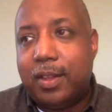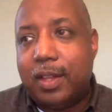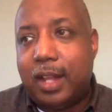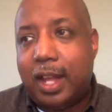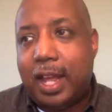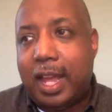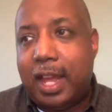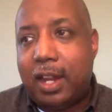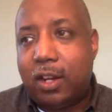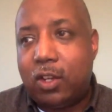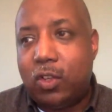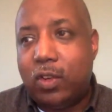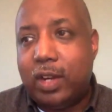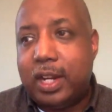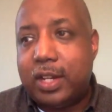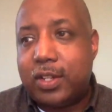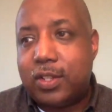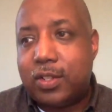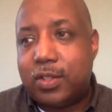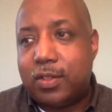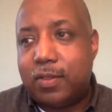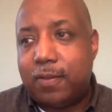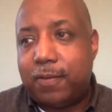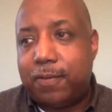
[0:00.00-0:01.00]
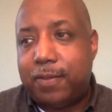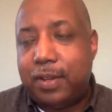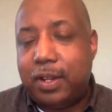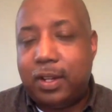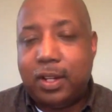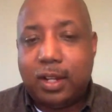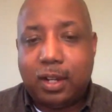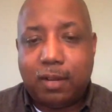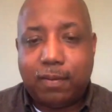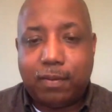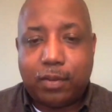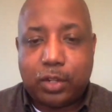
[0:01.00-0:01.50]
I had a great
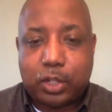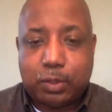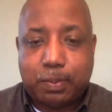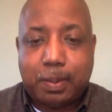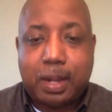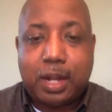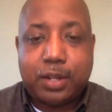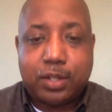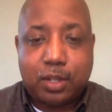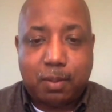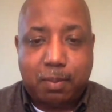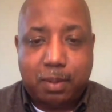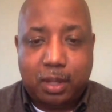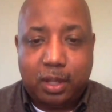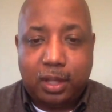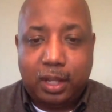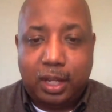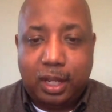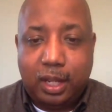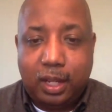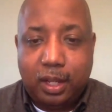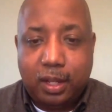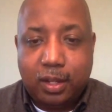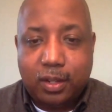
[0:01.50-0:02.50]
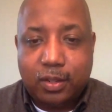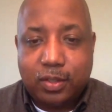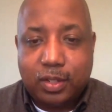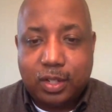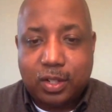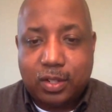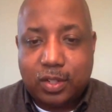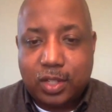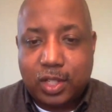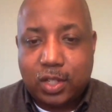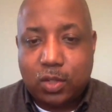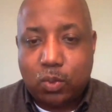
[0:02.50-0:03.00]
feeling of responsibility
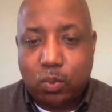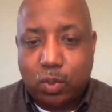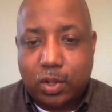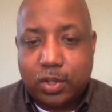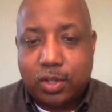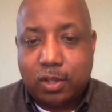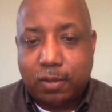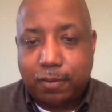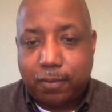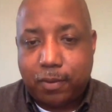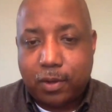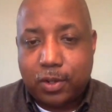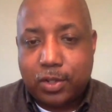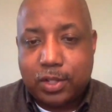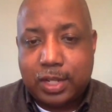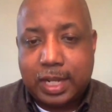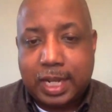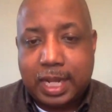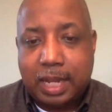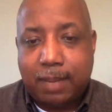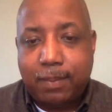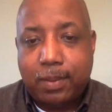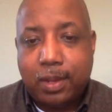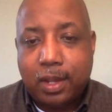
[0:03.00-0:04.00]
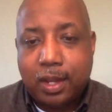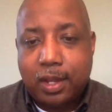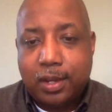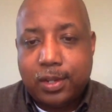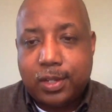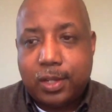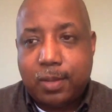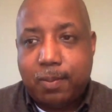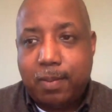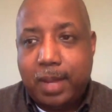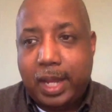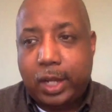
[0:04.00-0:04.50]
since this was the first time
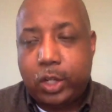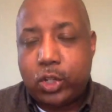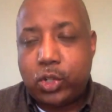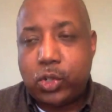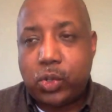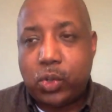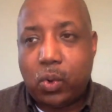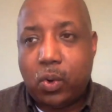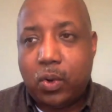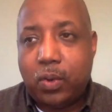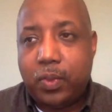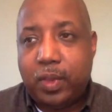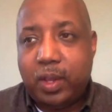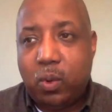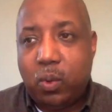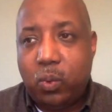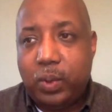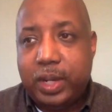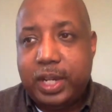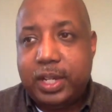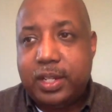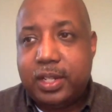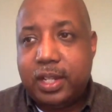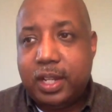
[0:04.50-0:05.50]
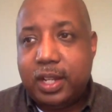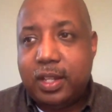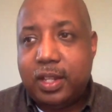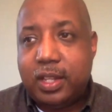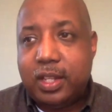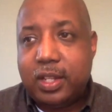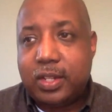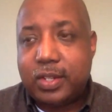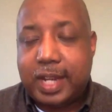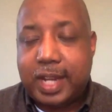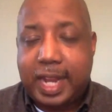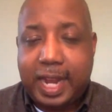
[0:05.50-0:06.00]
to make sure that we did
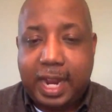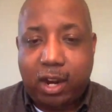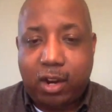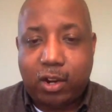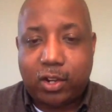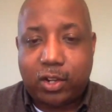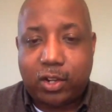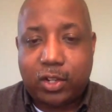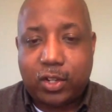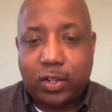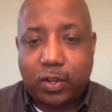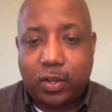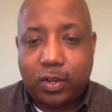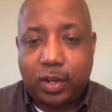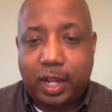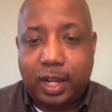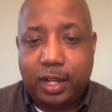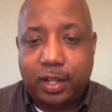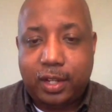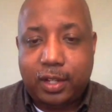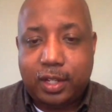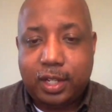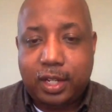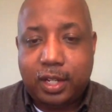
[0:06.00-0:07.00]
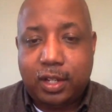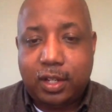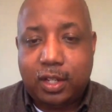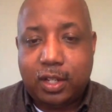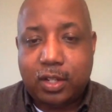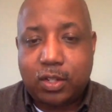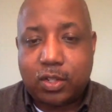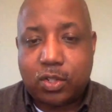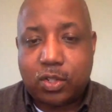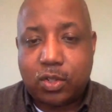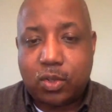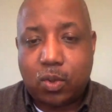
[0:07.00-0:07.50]
this character and did
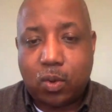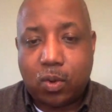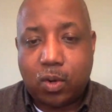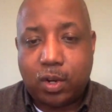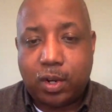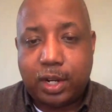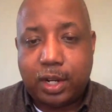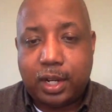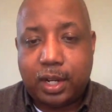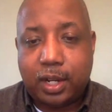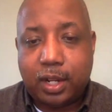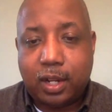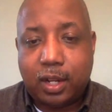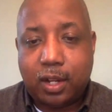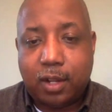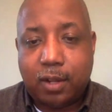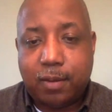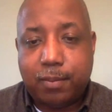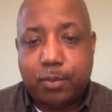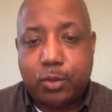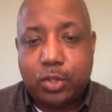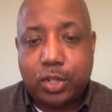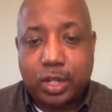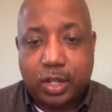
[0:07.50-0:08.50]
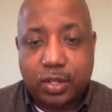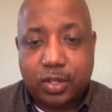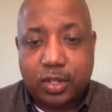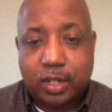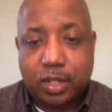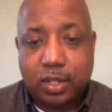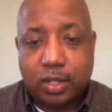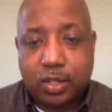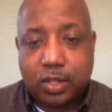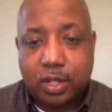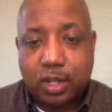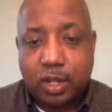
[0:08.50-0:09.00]
this story um,
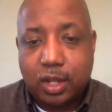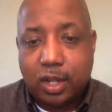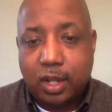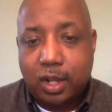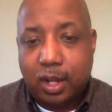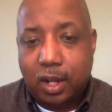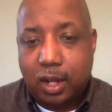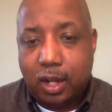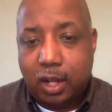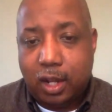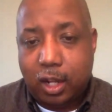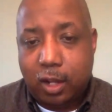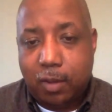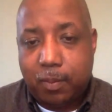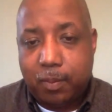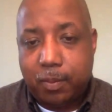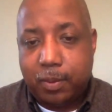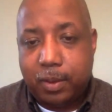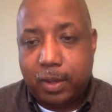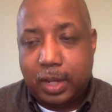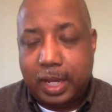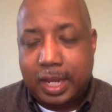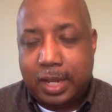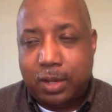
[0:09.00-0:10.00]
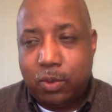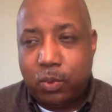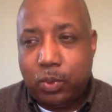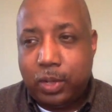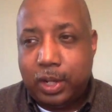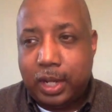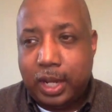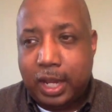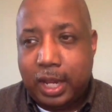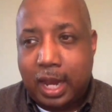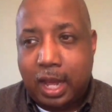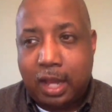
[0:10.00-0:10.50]
justice. Um, and
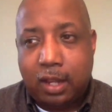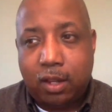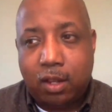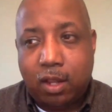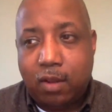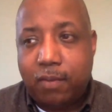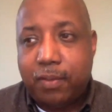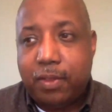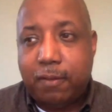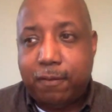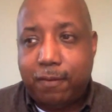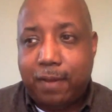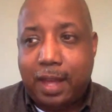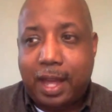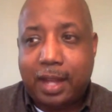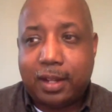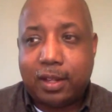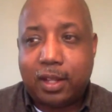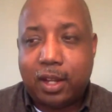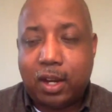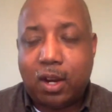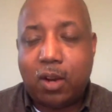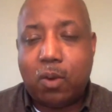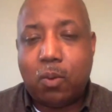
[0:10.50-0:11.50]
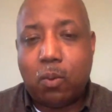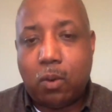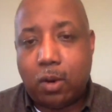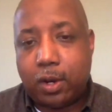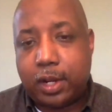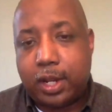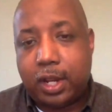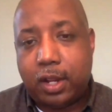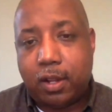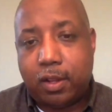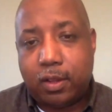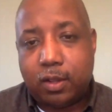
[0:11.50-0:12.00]
we, and I love the fact that on
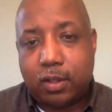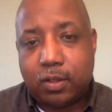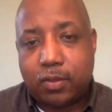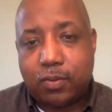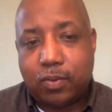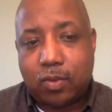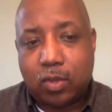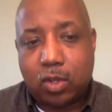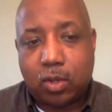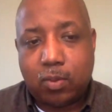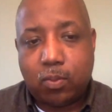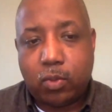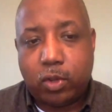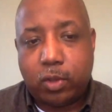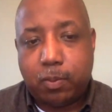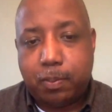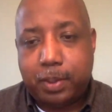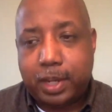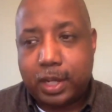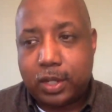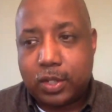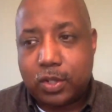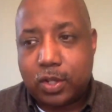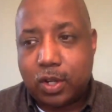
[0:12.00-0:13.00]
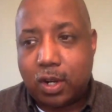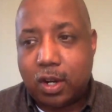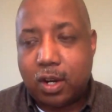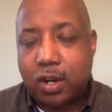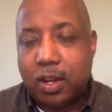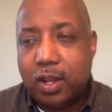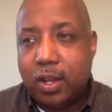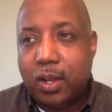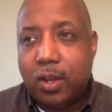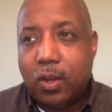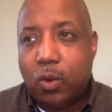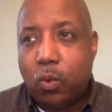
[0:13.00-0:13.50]
working on this film with Pixar,
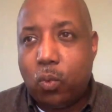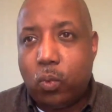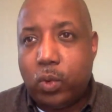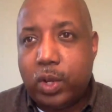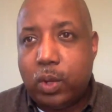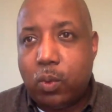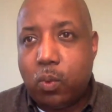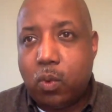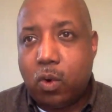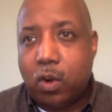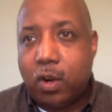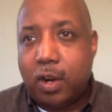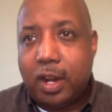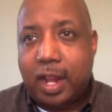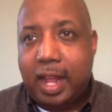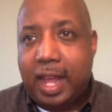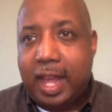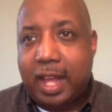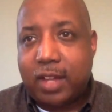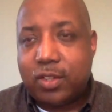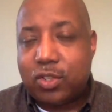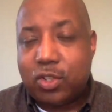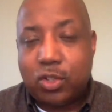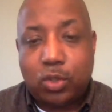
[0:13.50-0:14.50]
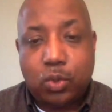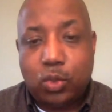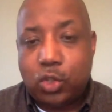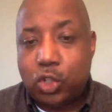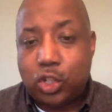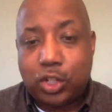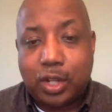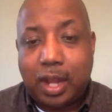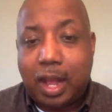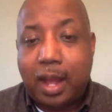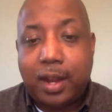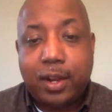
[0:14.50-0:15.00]
we weren't asked to
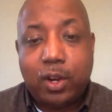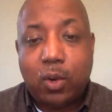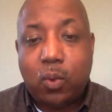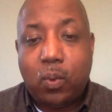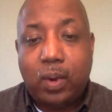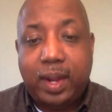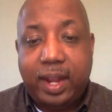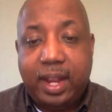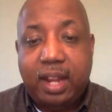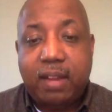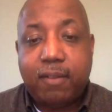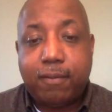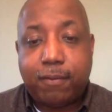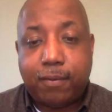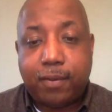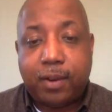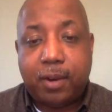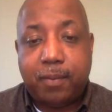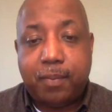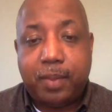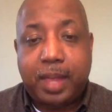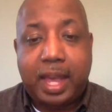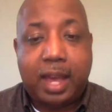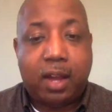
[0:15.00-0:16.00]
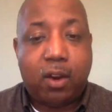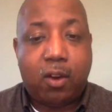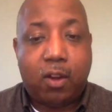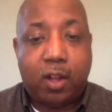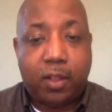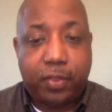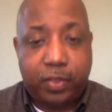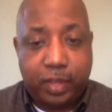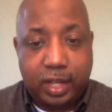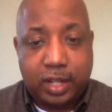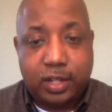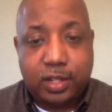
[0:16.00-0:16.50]
shy away from that
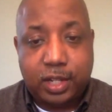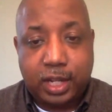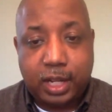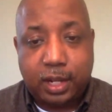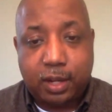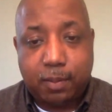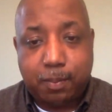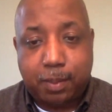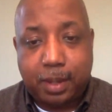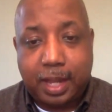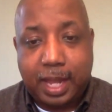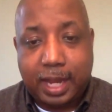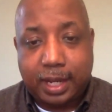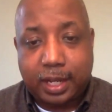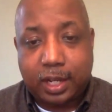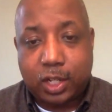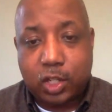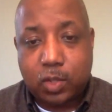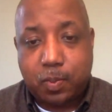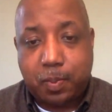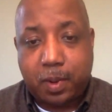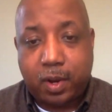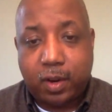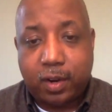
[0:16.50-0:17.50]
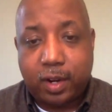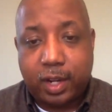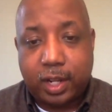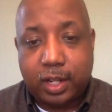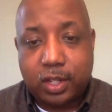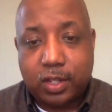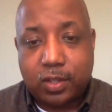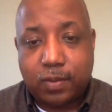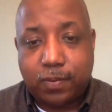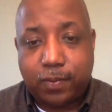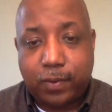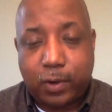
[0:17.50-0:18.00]
authentic black
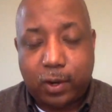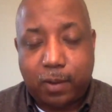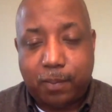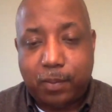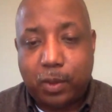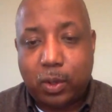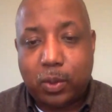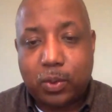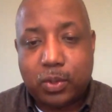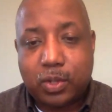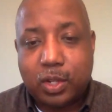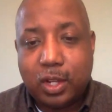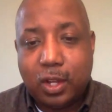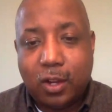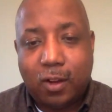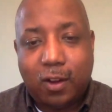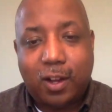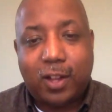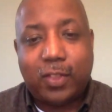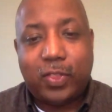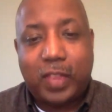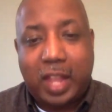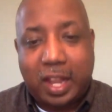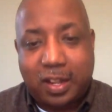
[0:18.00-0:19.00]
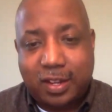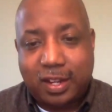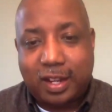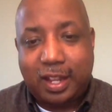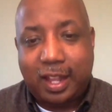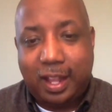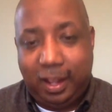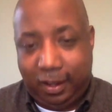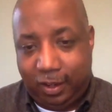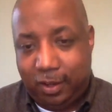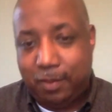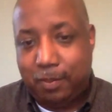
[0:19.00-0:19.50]
experience, from those authentic
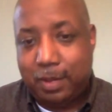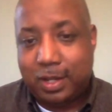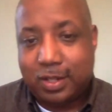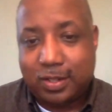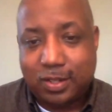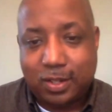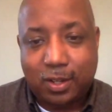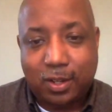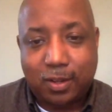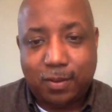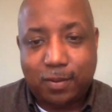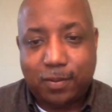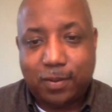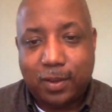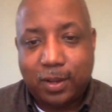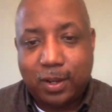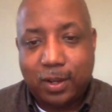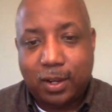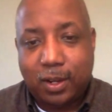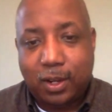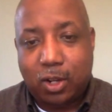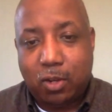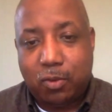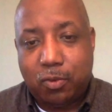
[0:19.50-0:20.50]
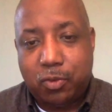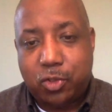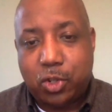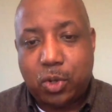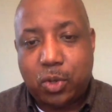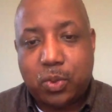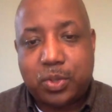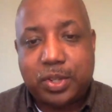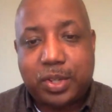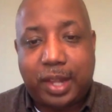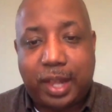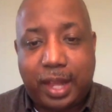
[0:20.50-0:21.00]
elements of of
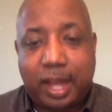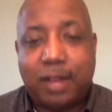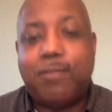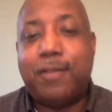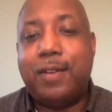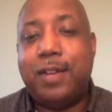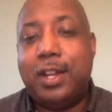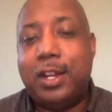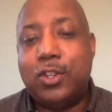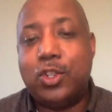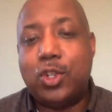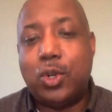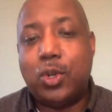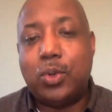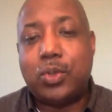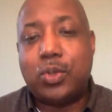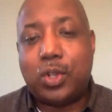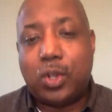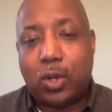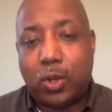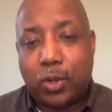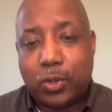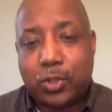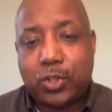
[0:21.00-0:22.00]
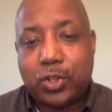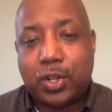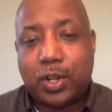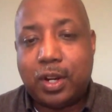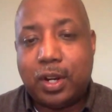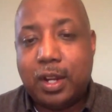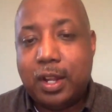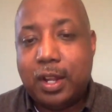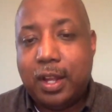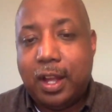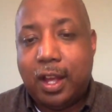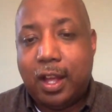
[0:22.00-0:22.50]
Joe's life and Joe's culture.